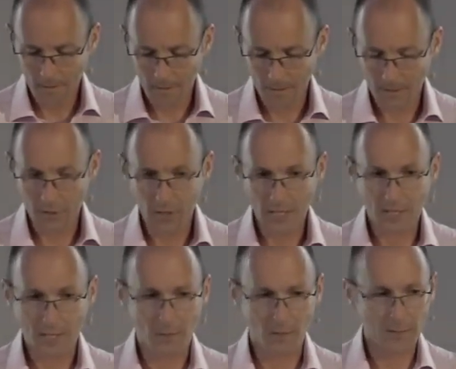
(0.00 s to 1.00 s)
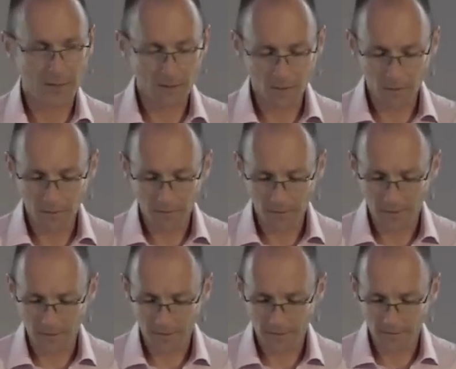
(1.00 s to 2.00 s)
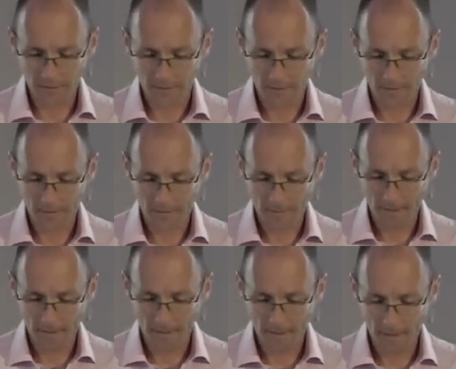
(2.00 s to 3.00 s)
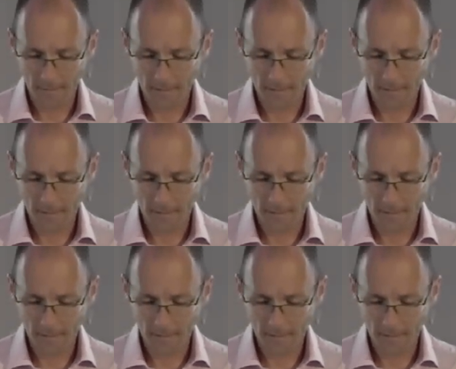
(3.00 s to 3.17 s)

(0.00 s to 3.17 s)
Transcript: And Jesus will have been glorified. And